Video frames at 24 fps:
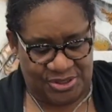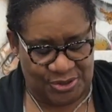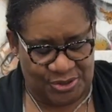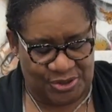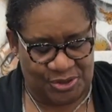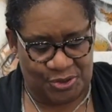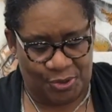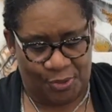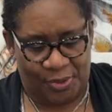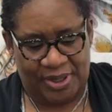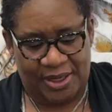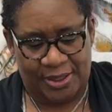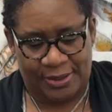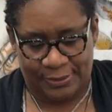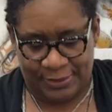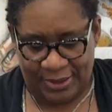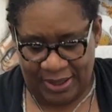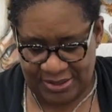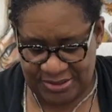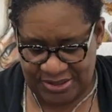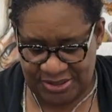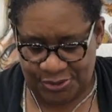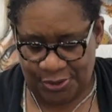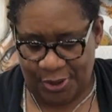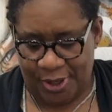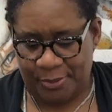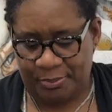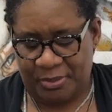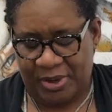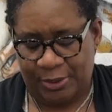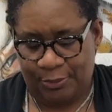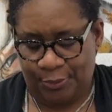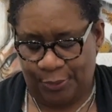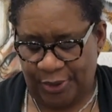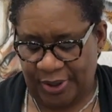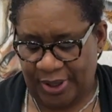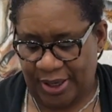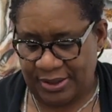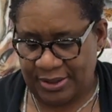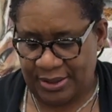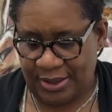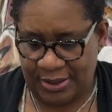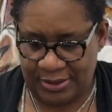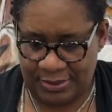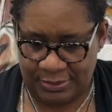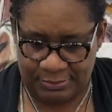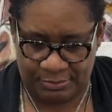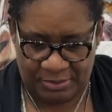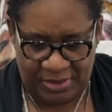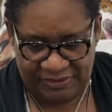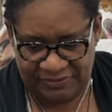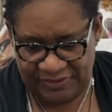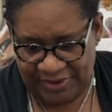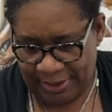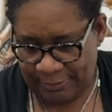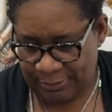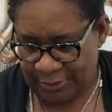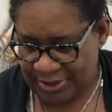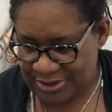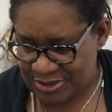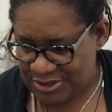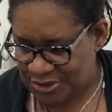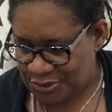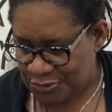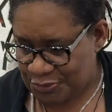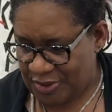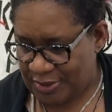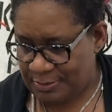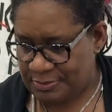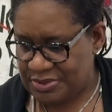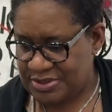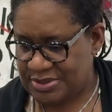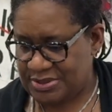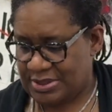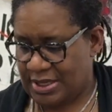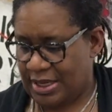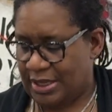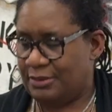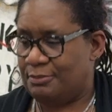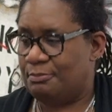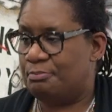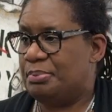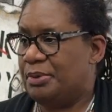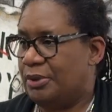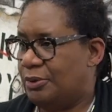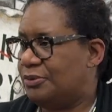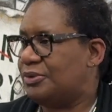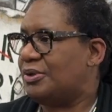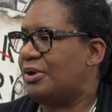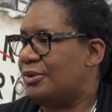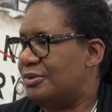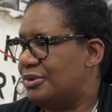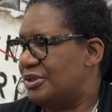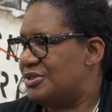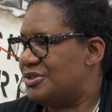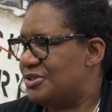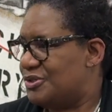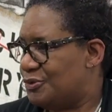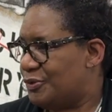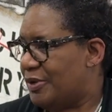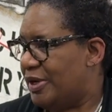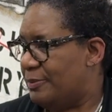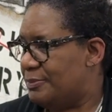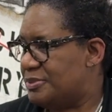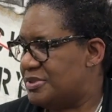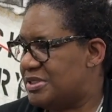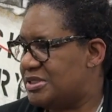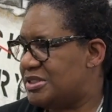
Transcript: so I start my work, I cut my fabric in strips and build on the strips.